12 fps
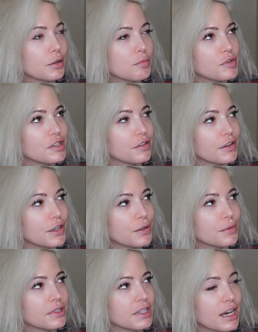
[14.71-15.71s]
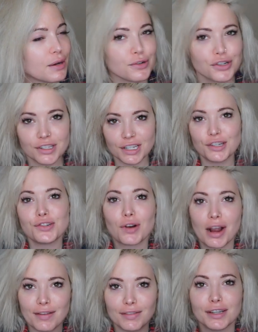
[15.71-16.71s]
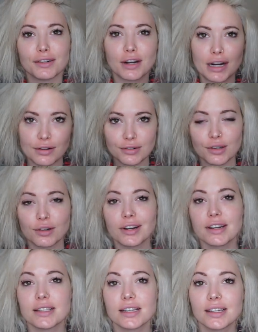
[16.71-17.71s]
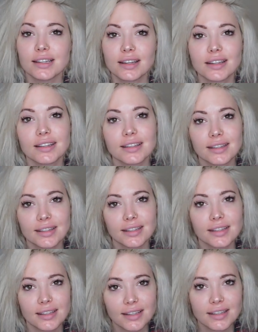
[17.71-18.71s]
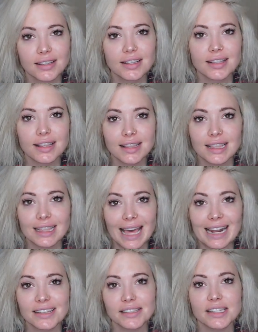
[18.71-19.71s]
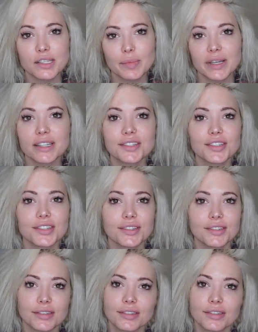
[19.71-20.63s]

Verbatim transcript: music video was that where she's like driving and her hair is all crazy? That is this bitch.